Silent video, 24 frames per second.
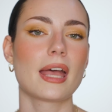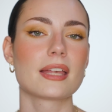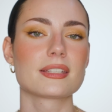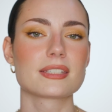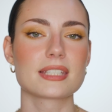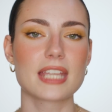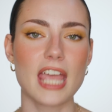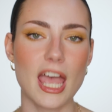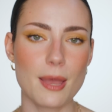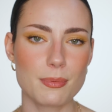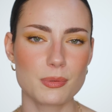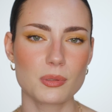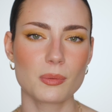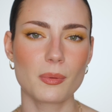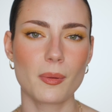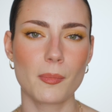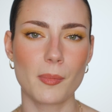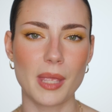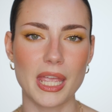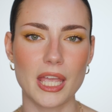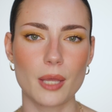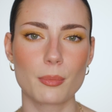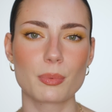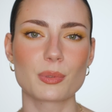has kept my
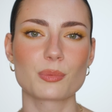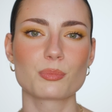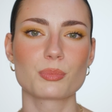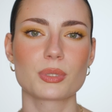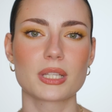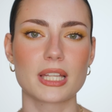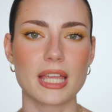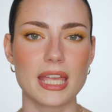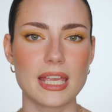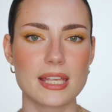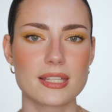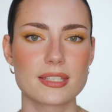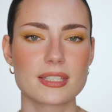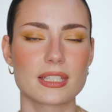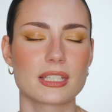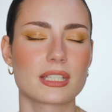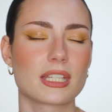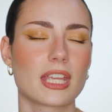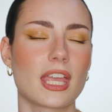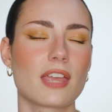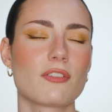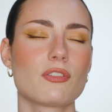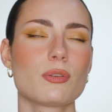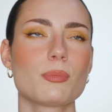makeup in place
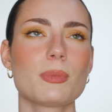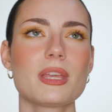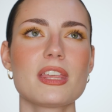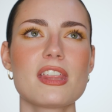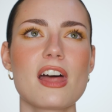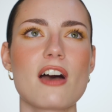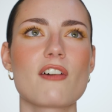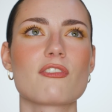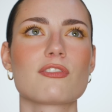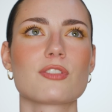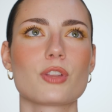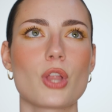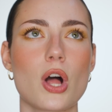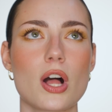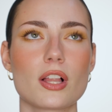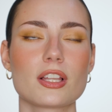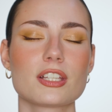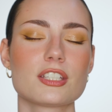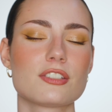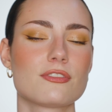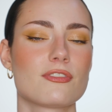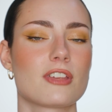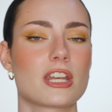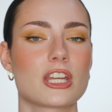and given me that
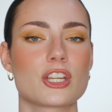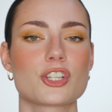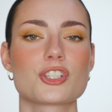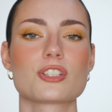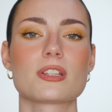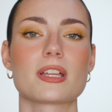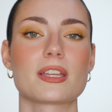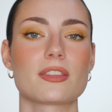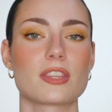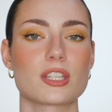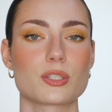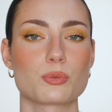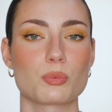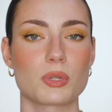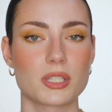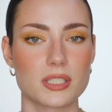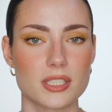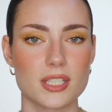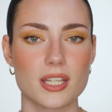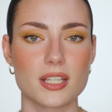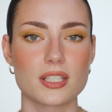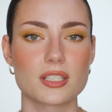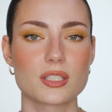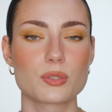flawless finish like this one
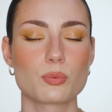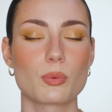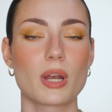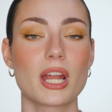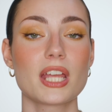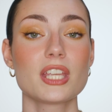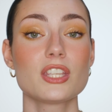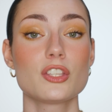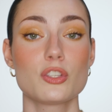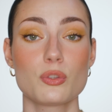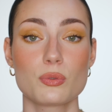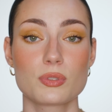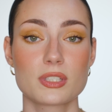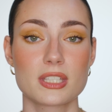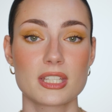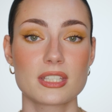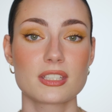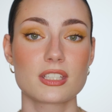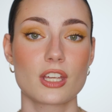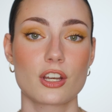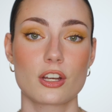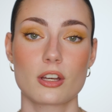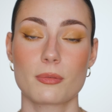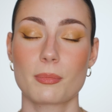does. When I use
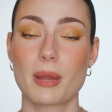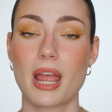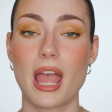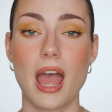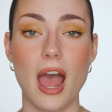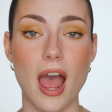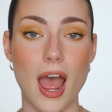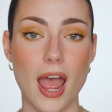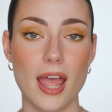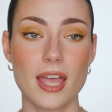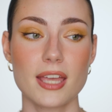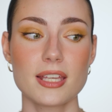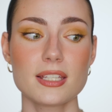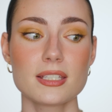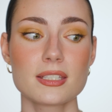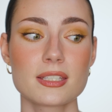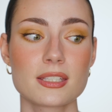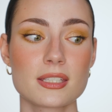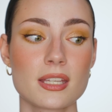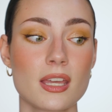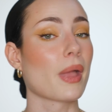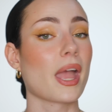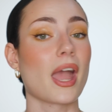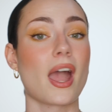this under my
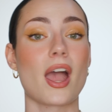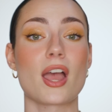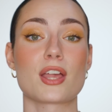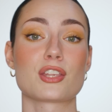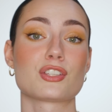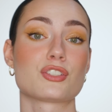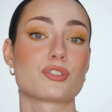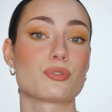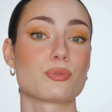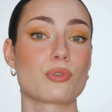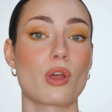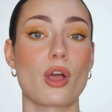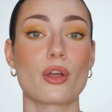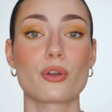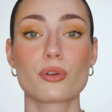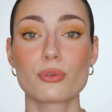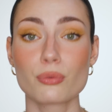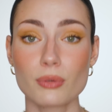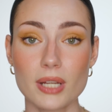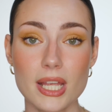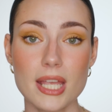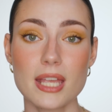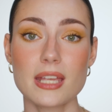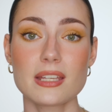eyes do not
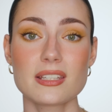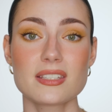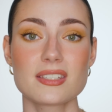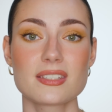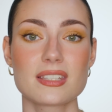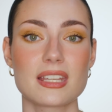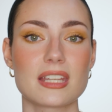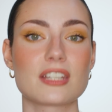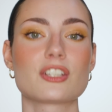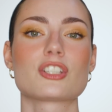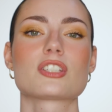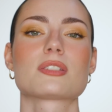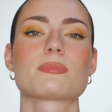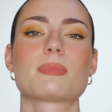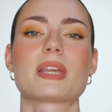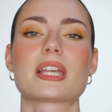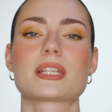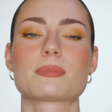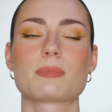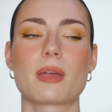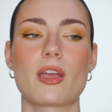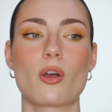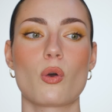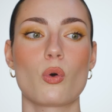crease. It just
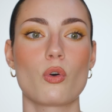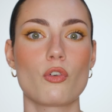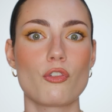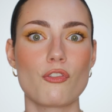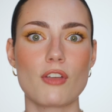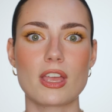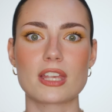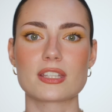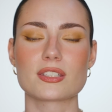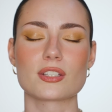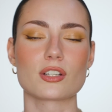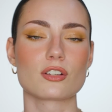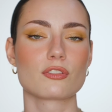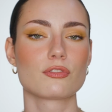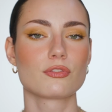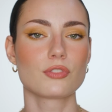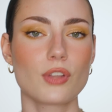makes my whole face look